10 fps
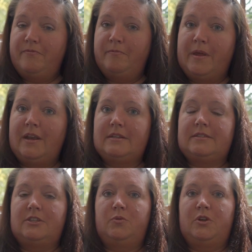been in a
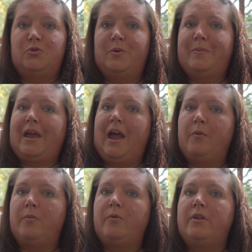situation where
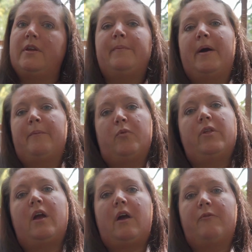I'm I'm
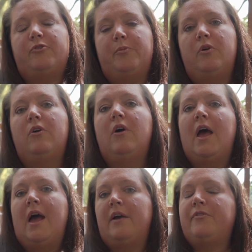really uncomfortable.
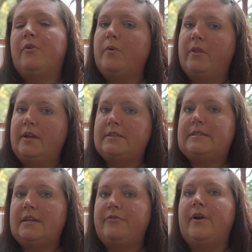I feel really
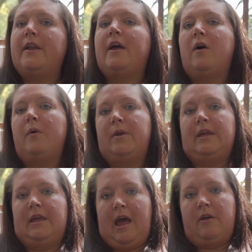unsafe right now. I want to
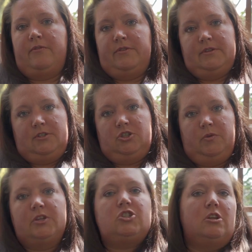get out of this
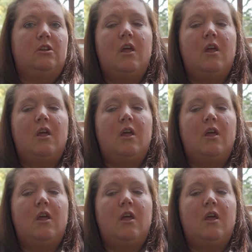situation.